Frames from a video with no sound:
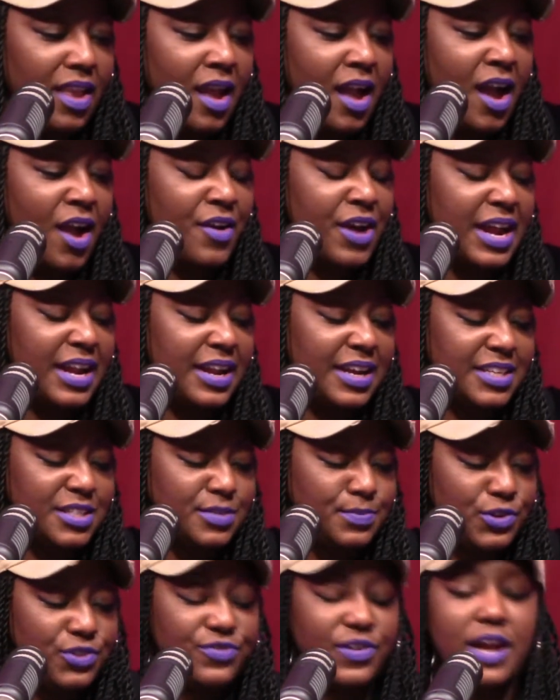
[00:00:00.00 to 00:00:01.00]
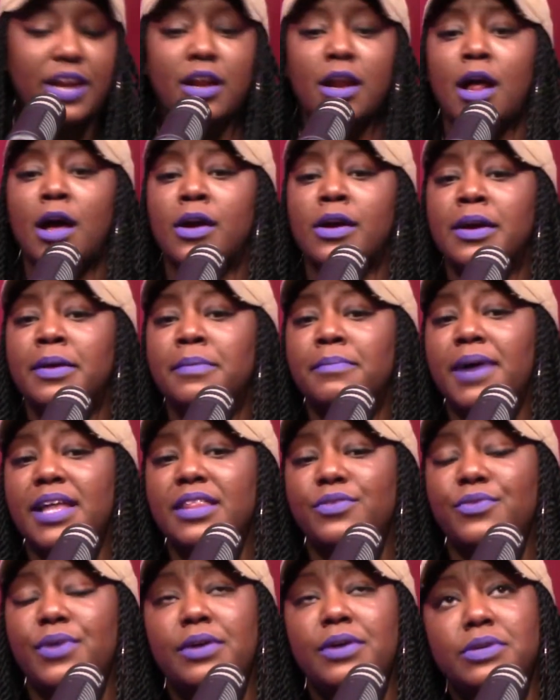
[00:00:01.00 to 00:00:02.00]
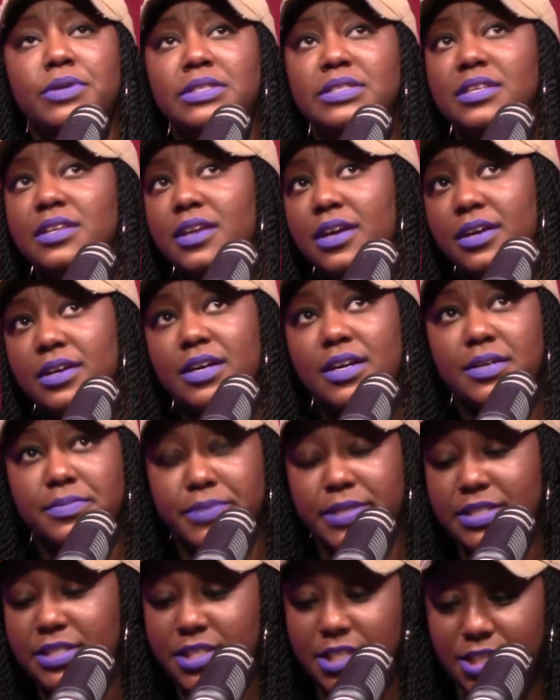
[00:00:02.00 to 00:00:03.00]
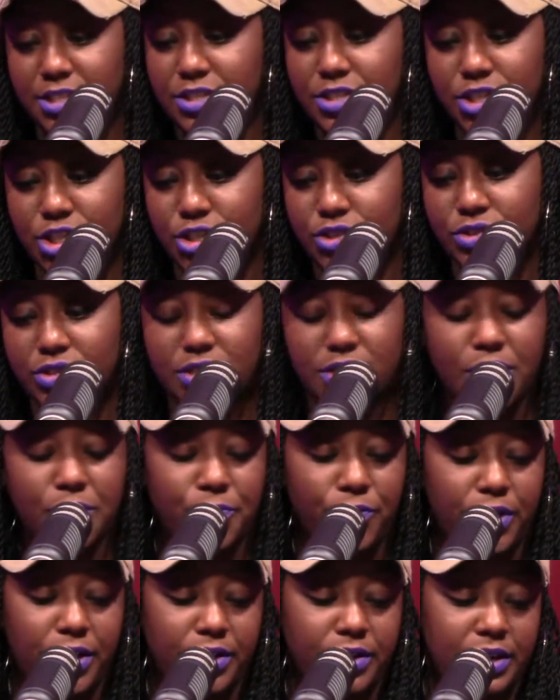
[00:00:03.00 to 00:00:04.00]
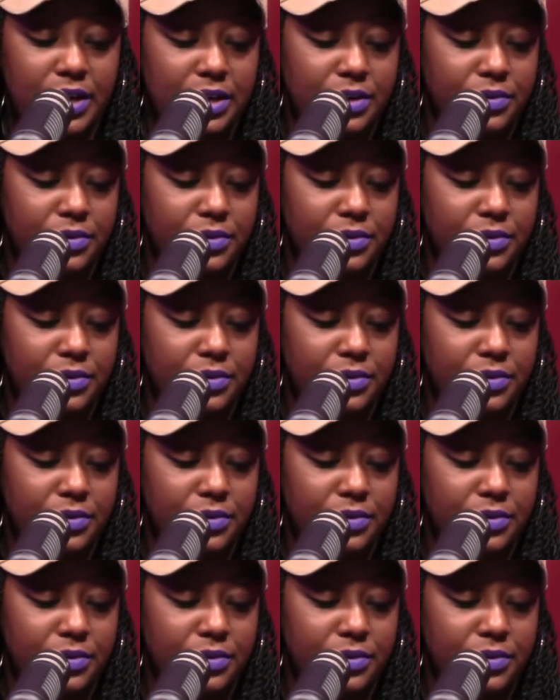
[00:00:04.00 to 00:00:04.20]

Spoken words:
All right, let's move right along. And by the way, what's in our cups is just juice. Don't worry.